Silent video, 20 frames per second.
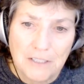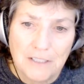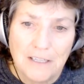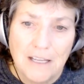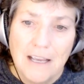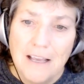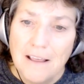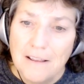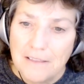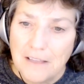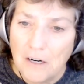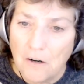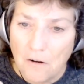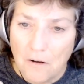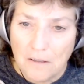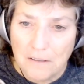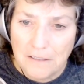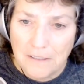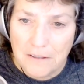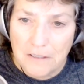mention that
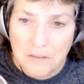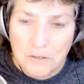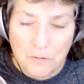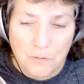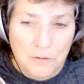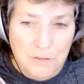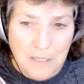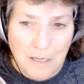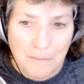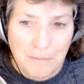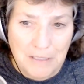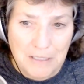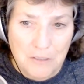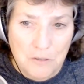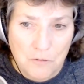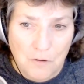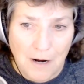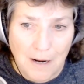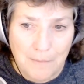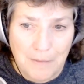all of the tools I've been
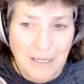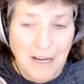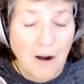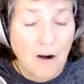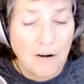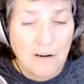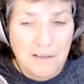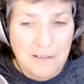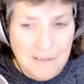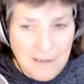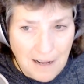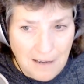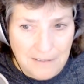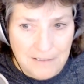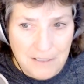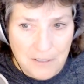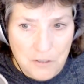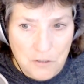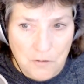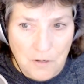describing are
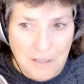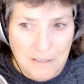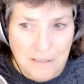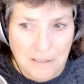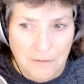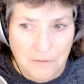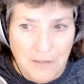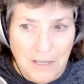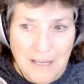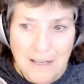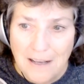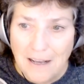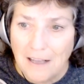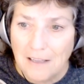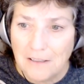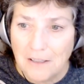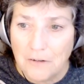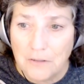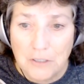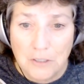non destructive,
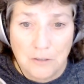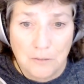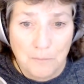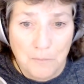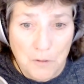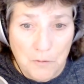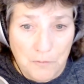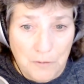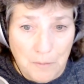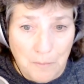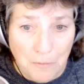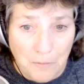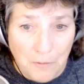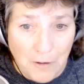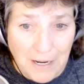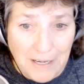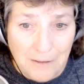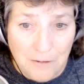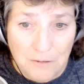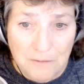allowing you to move them
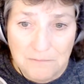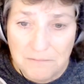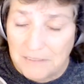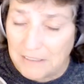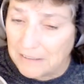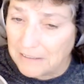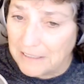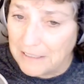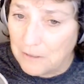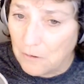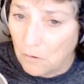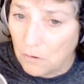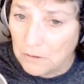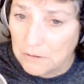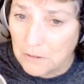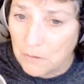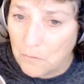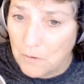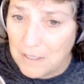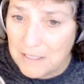around, delete
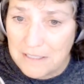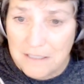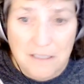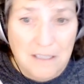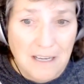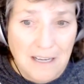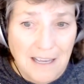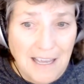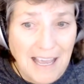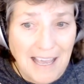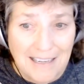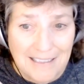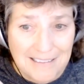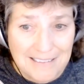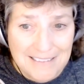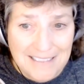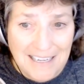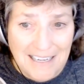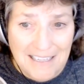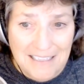older ones,
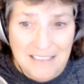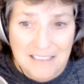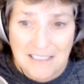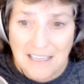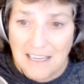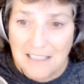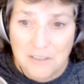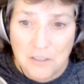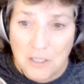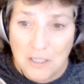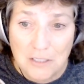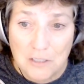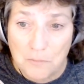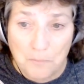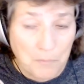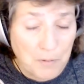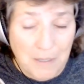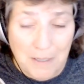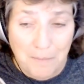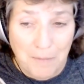edit text, and
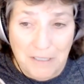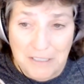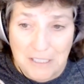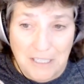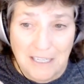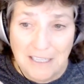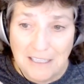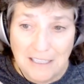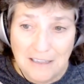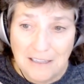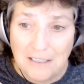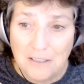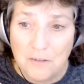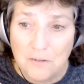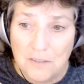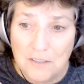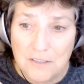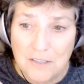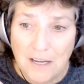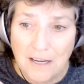change pretty much anything
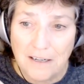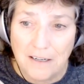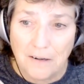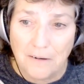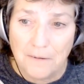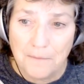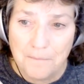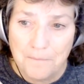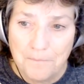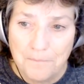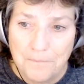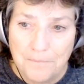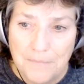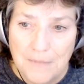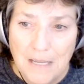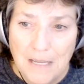you desire.